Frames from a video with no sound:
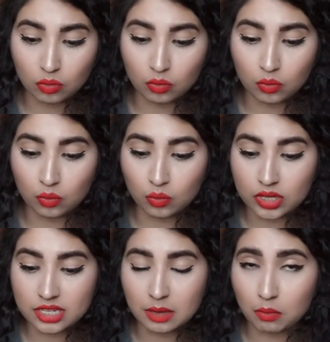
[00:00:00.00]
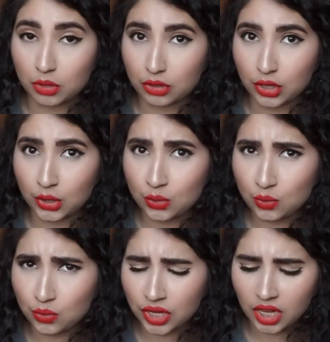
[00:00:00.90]
what's up with
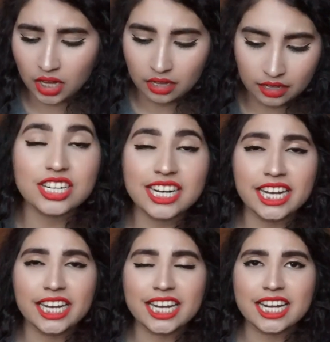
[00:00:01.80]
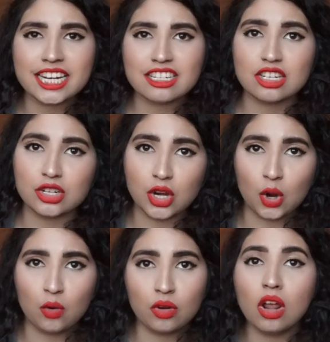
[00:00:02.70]
you? She is
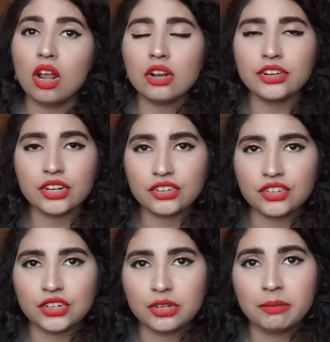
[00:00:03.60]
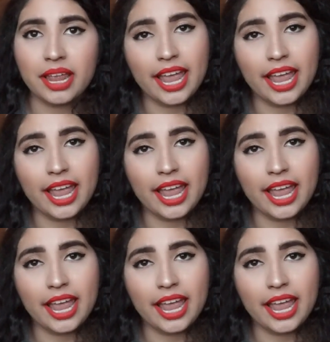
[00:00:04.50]
known on YouTube